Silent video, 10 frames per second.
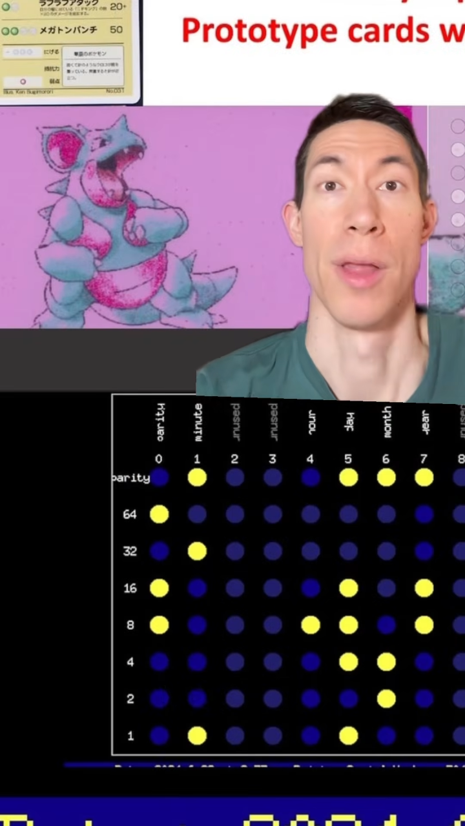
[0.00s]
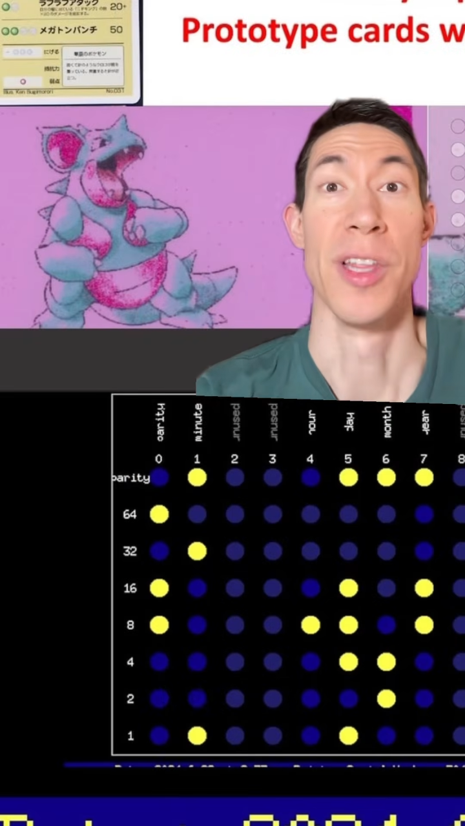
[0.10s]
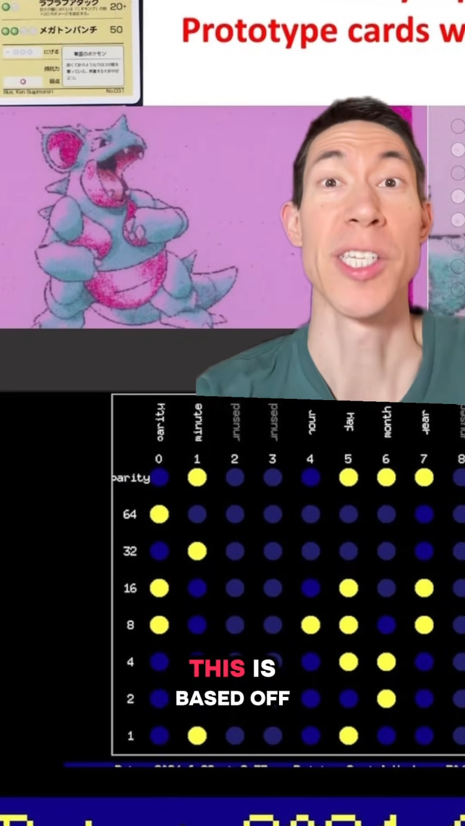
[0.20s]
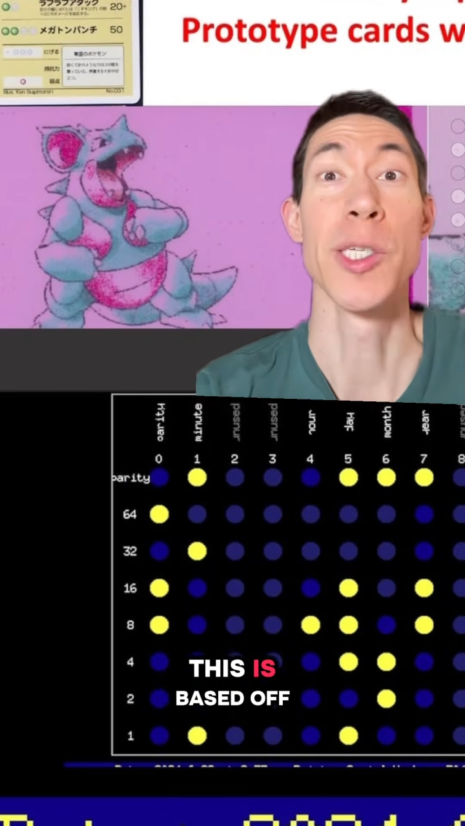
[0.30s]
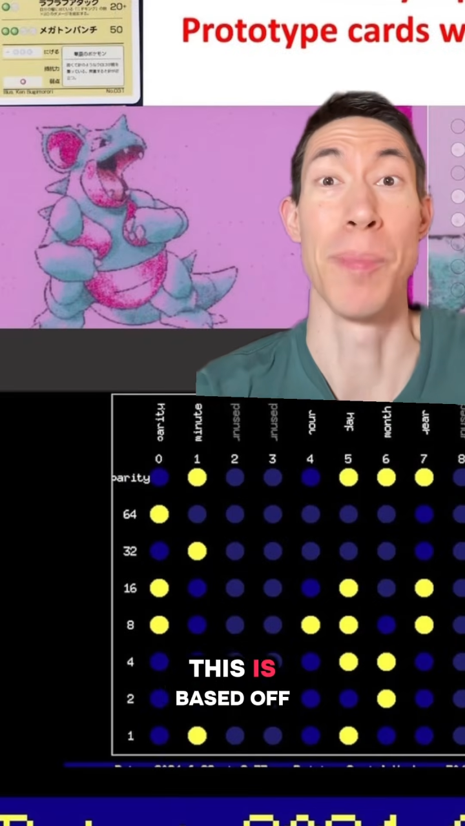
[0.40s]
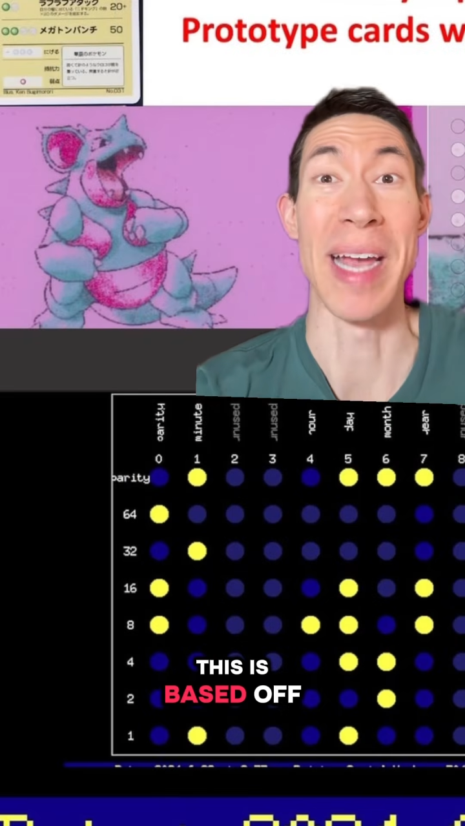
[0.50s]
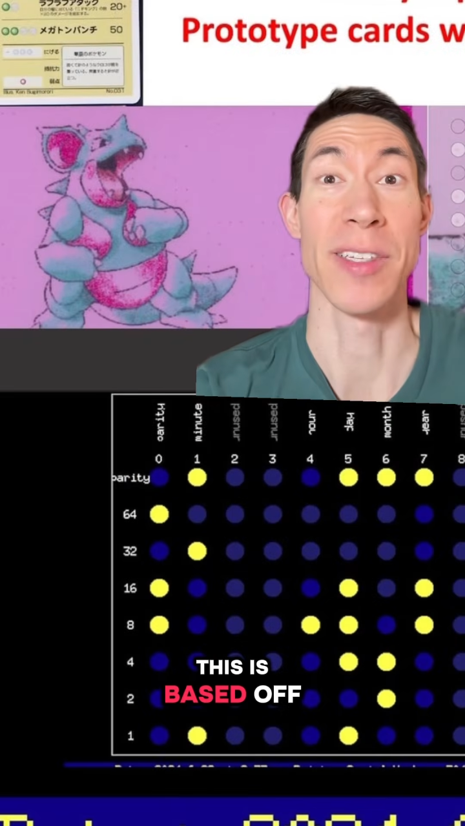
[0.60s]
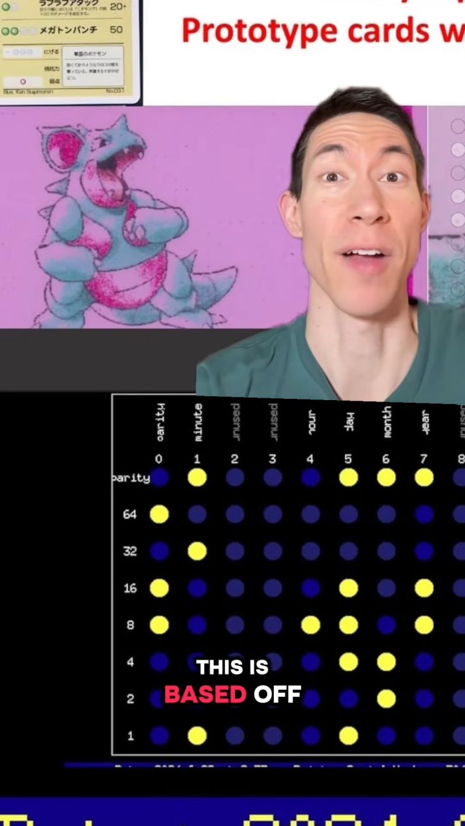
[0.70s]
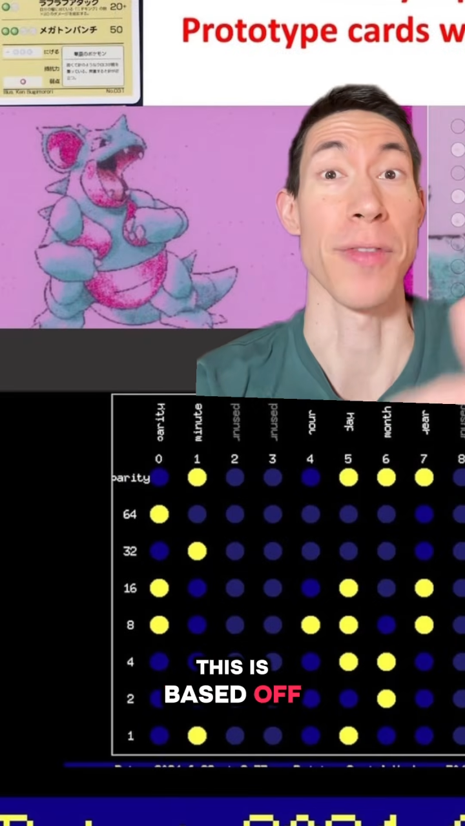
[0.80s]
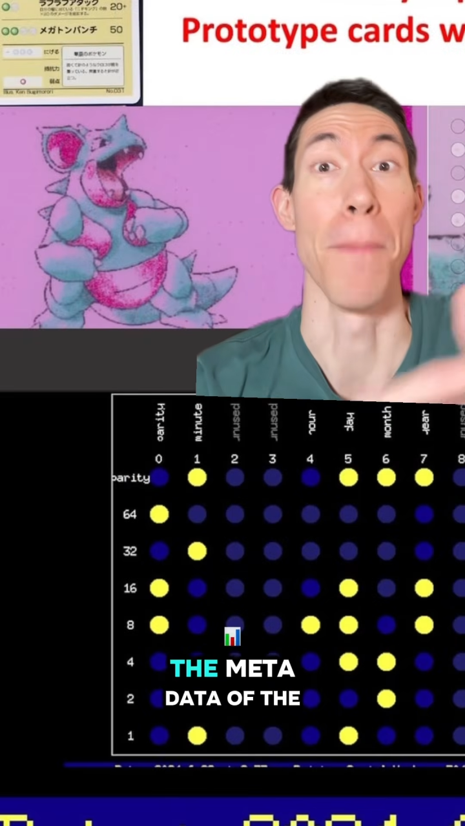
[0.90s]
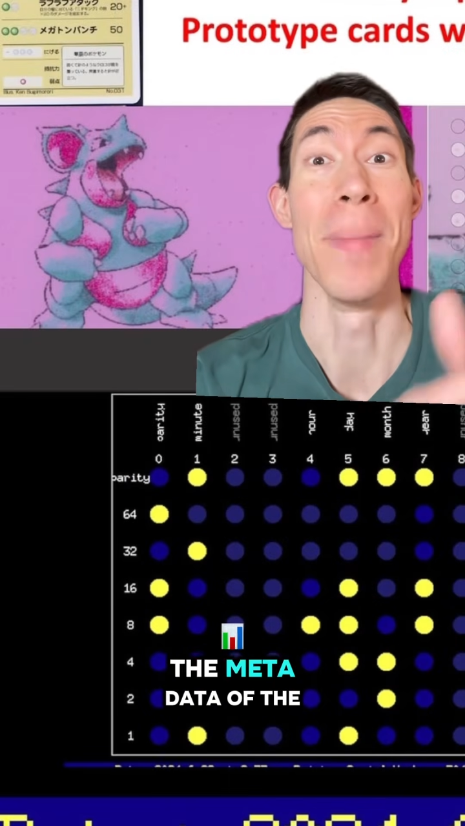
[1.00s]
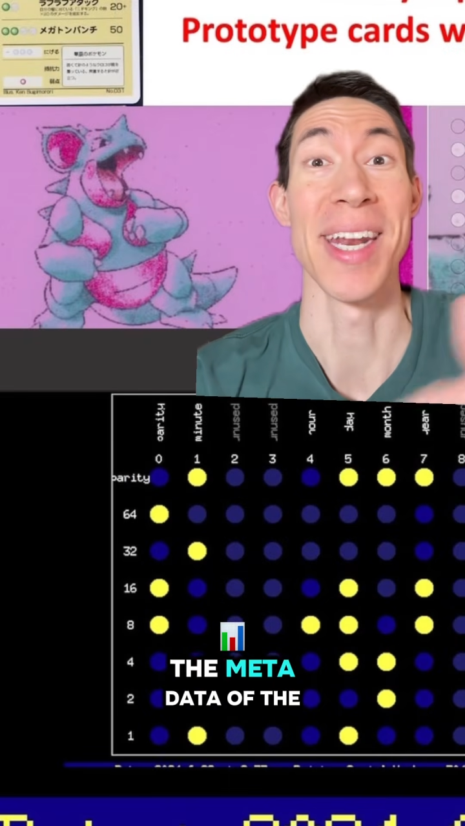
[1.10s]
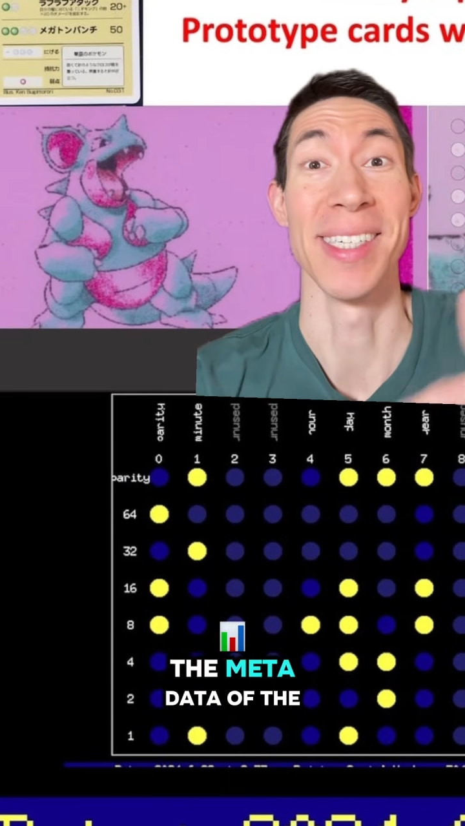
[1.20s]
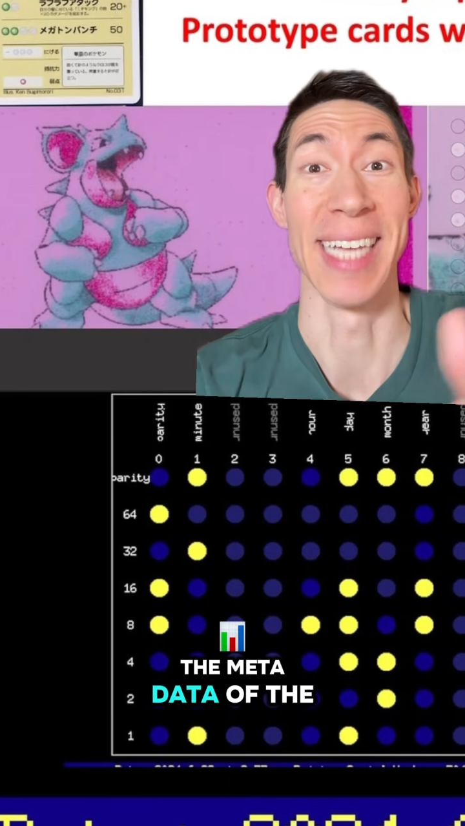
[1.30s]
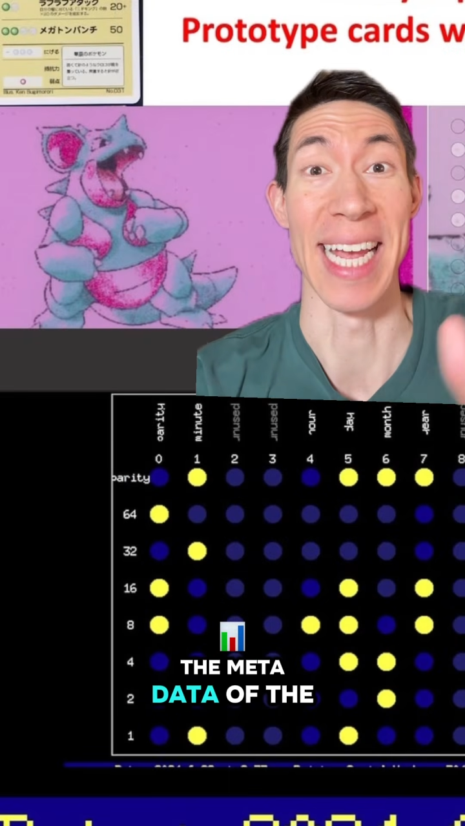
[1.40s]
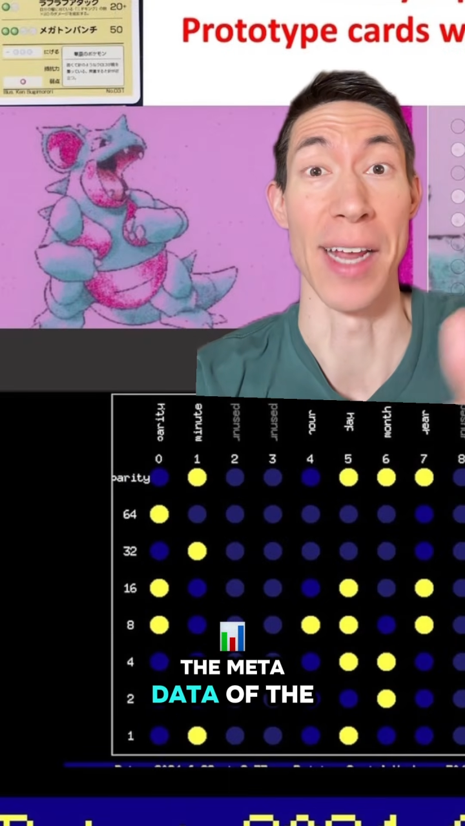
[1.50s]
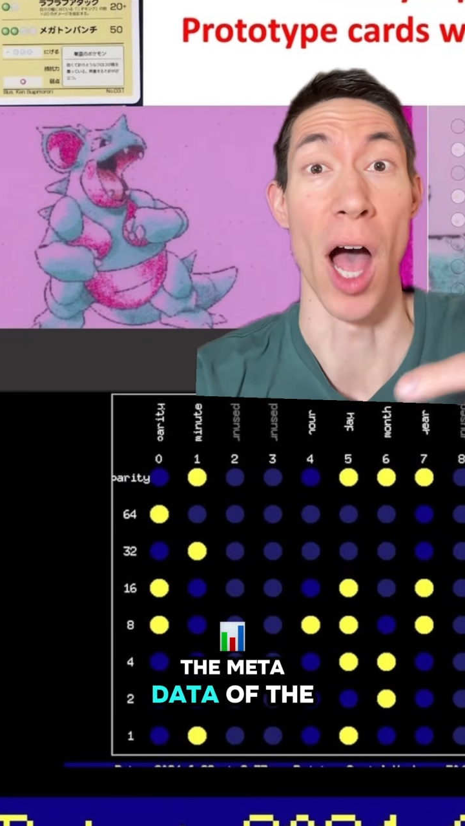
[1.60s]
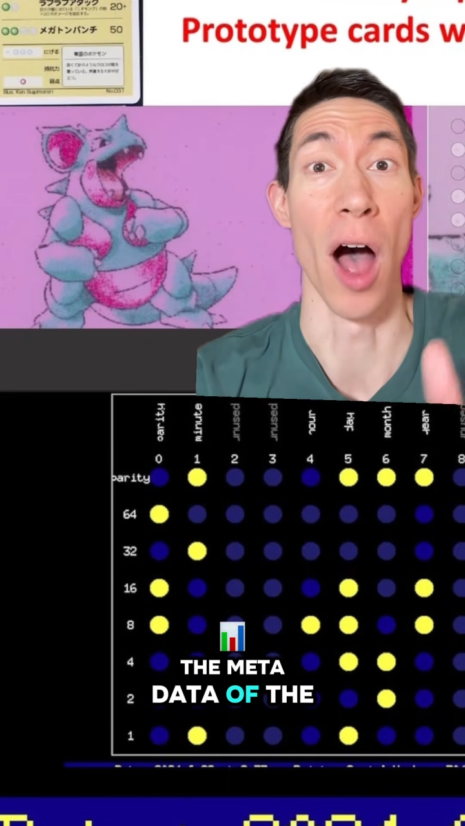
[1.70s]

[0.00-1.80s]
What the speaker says: This is based off the metadata